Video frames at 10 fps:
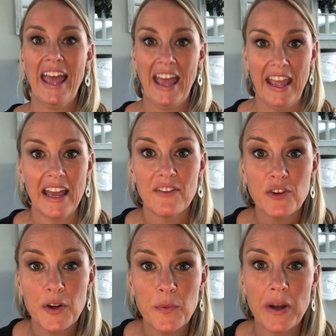Hey
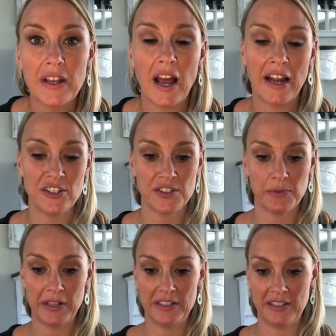everyone, I just
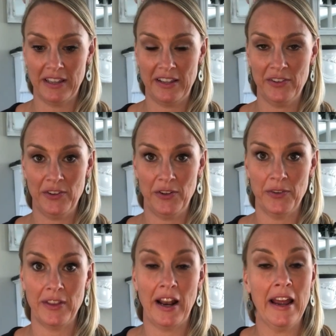wanted to let you
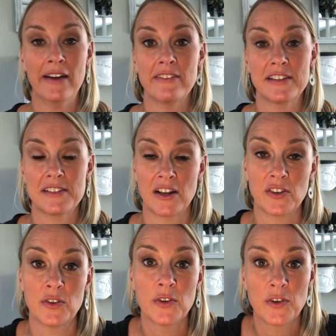know that I have this
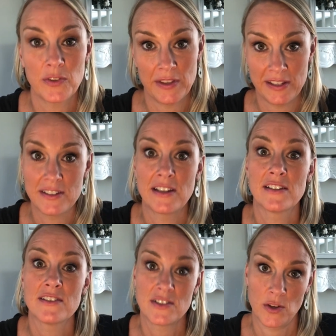uncle who thinks
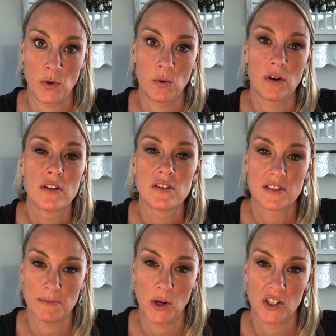he's so
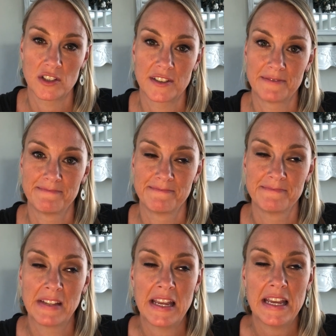smart.
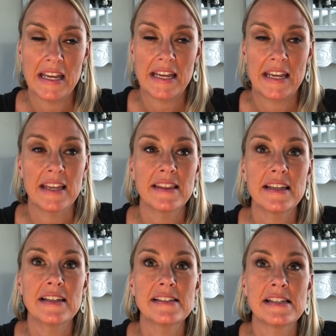He
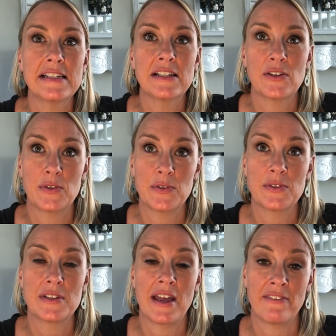thinks he
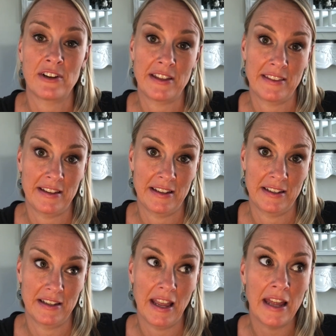knows
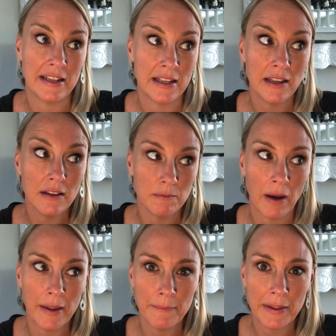everything, and he
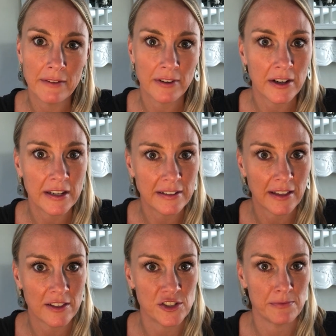might be a very
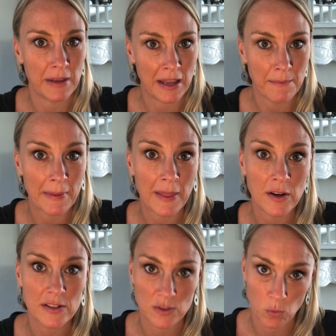intelligent man, but
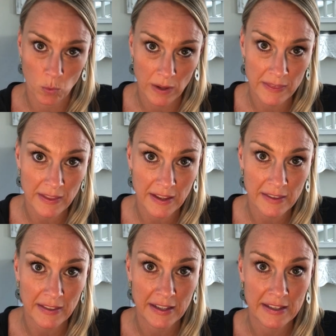there is one
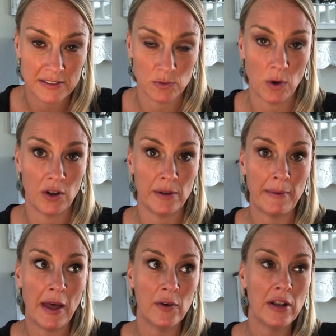thing that he is wrong
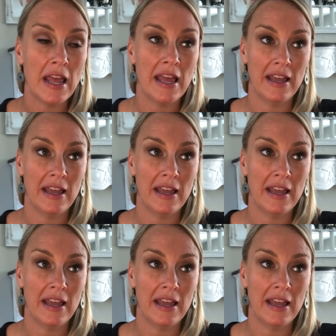about,